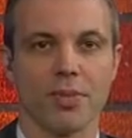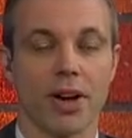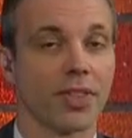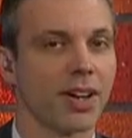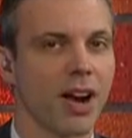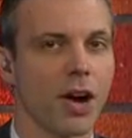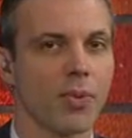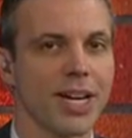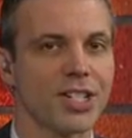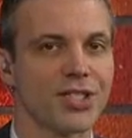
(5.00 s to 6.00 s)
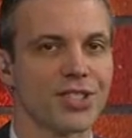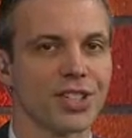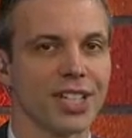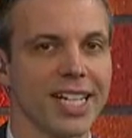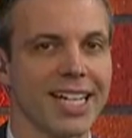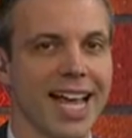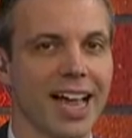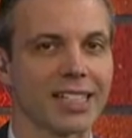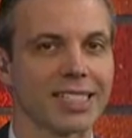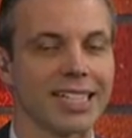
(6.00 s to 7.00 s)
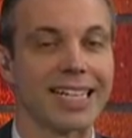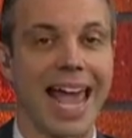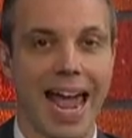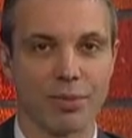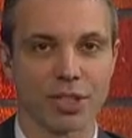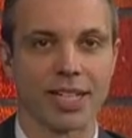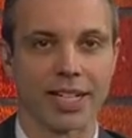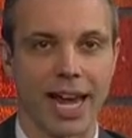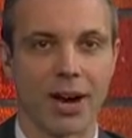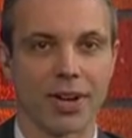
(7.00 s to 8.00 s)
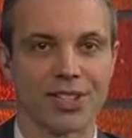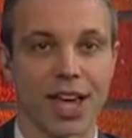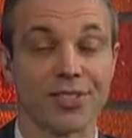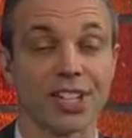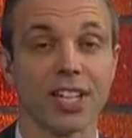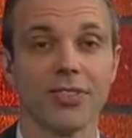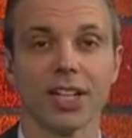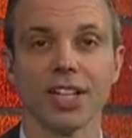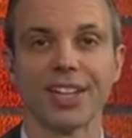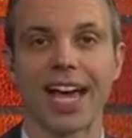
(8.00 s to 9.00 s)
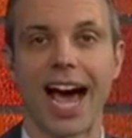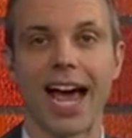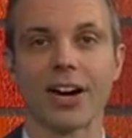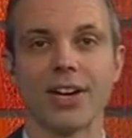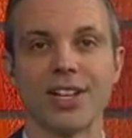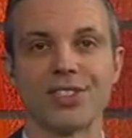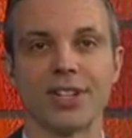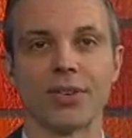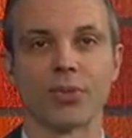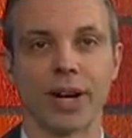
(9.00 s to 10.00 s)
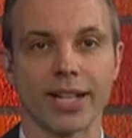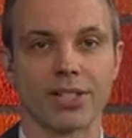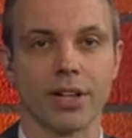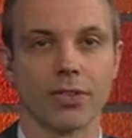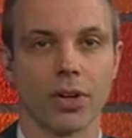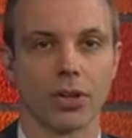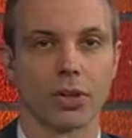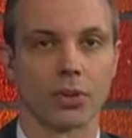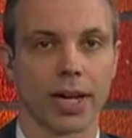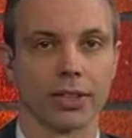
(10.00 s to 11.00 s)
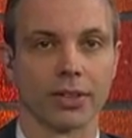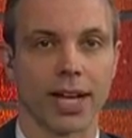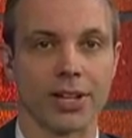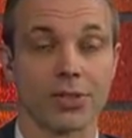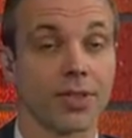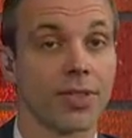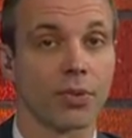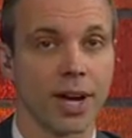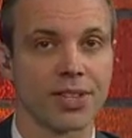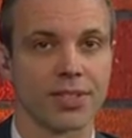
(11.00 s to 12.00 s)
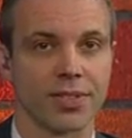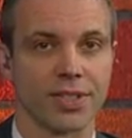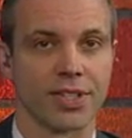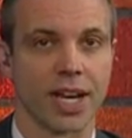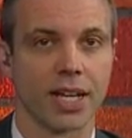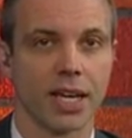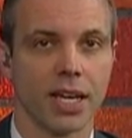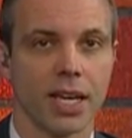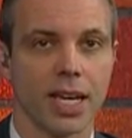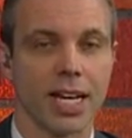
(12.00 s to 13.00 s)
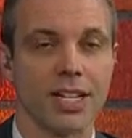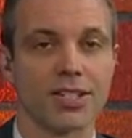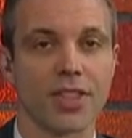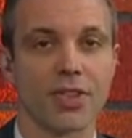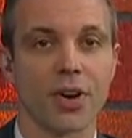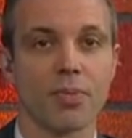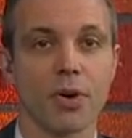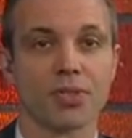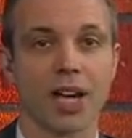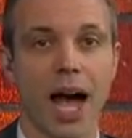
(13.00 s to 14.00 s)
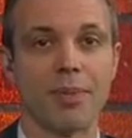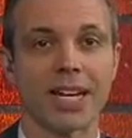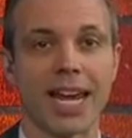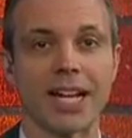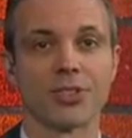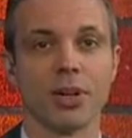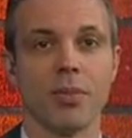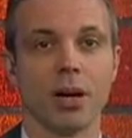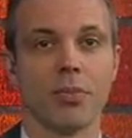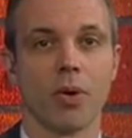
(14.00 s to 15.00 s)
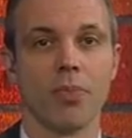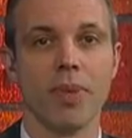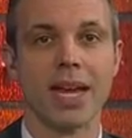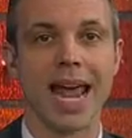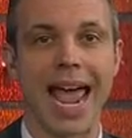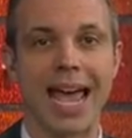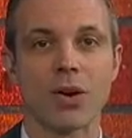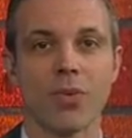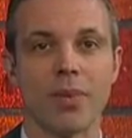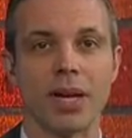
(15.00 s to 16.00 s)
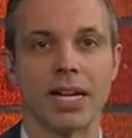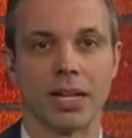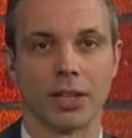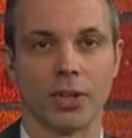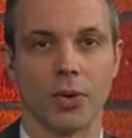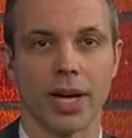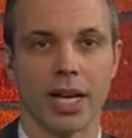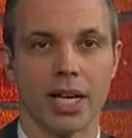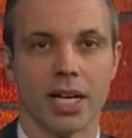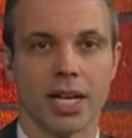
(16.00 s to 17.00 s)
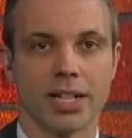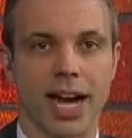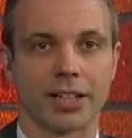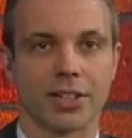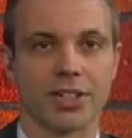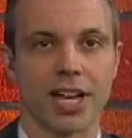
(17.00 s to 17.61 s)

Month, and in our region, Saline, Gallatin, and Hamilton counties have significantly higher incident rates of colorectal cancer than the rest of the state. It is the third most common cancer among both men and women in Illinois. Dr.